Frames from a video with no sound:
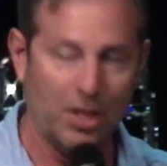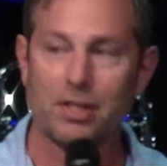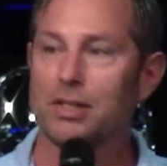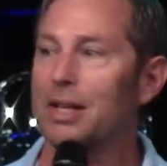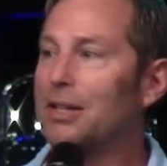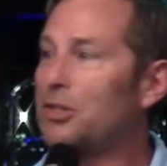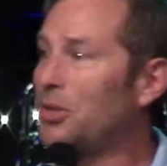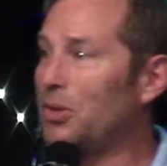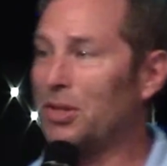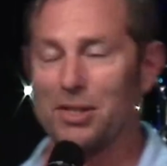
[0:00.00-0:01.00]
Jesus said,
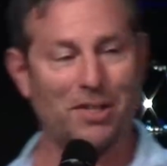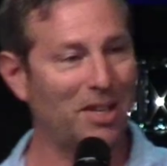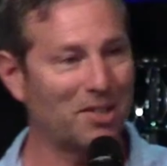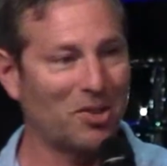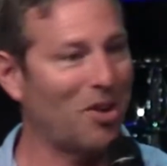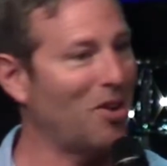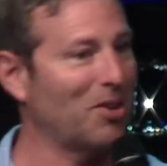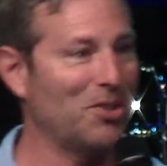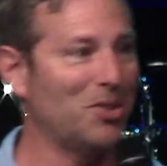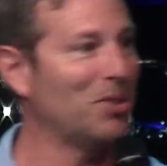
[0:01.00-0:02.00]
"Do this as
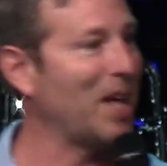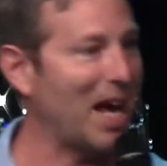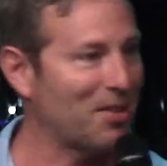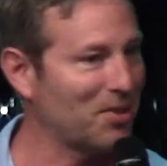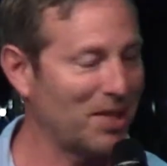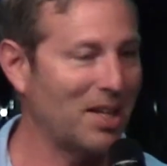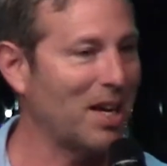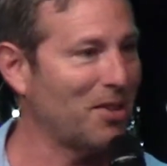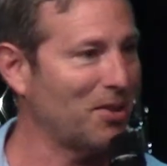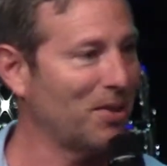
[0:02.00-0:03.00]
long as you gather
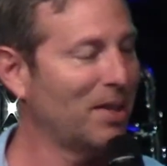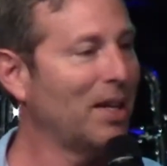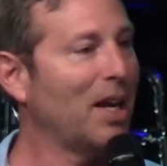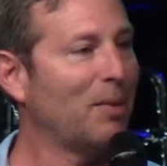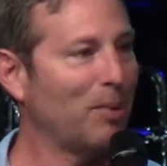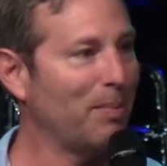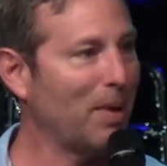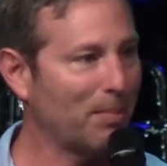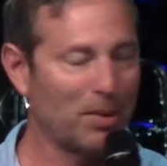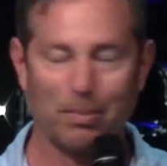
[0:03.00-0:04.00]
together and
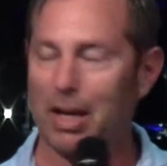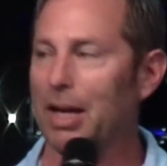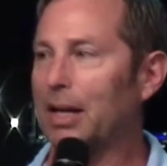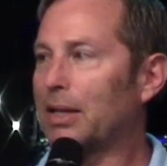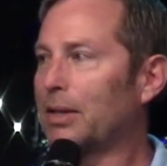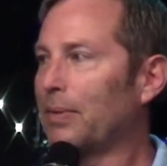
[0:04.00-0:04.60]
remember me."